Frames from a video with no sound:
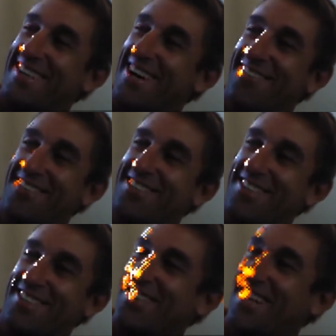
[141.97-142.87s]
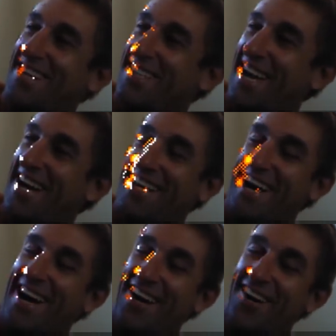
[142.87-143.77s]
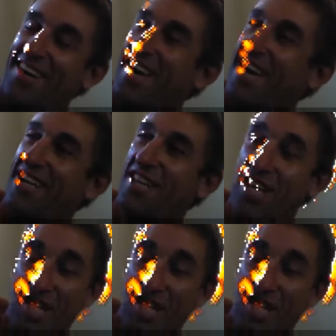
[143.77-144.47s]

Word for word: And I was just like, yeah, yeah, okay.